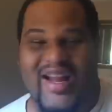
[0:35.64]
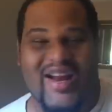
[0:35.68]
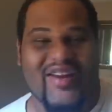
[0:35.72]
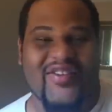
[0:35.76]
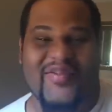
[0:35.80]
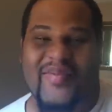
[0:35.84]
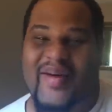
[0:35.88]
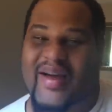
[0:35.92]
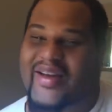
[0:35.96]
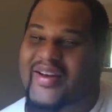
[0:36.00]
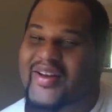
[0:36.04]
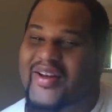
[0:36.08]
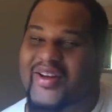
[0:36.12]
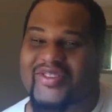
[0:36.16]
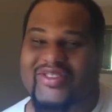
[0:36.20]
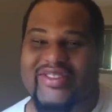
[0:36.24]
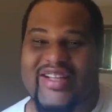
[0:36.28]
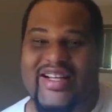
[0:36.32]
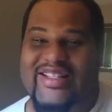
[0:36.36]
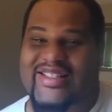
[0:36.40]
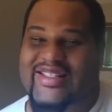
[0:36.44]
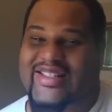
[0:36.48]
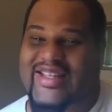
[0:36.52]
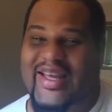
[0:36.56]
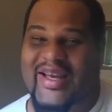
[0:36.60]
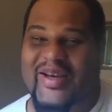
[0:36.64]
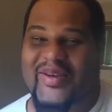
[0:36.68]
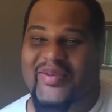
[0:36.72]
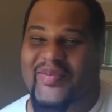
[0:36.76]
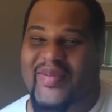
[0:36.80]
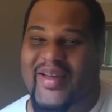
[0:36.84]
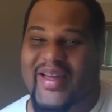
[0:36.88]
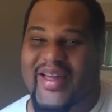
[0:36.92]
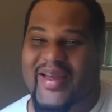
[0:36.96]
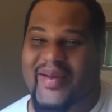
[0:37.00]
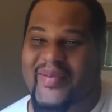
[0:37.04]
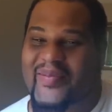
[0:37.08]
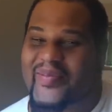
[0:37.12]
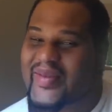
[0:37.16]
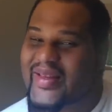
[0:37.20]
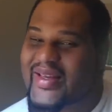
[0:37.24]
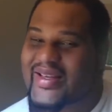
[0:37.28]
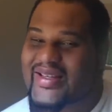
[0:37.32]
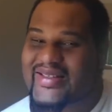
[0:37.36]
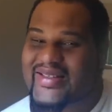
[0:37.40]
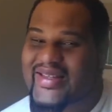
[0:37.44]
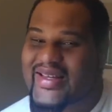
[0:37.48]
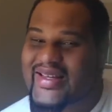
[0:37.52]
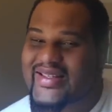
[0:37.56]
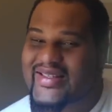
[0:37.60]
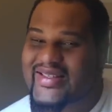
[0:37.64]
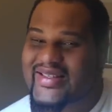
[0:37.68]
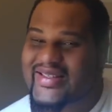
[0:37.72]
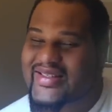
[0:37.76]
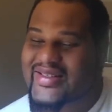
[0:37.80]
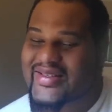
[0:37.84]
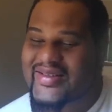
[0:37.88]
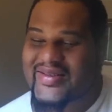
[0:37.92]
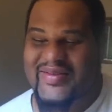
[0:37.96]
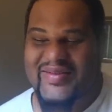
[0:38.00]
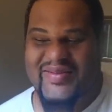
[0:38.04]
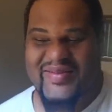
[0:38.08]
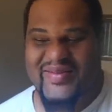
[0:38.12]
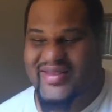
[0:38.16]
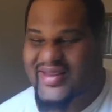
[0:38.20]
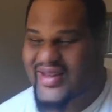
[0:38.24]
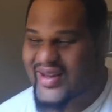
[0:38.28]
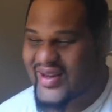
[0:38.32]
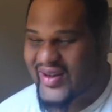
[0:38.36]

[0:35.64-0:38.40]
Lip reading: Everybody knows that sound, man. PlayStation, dude.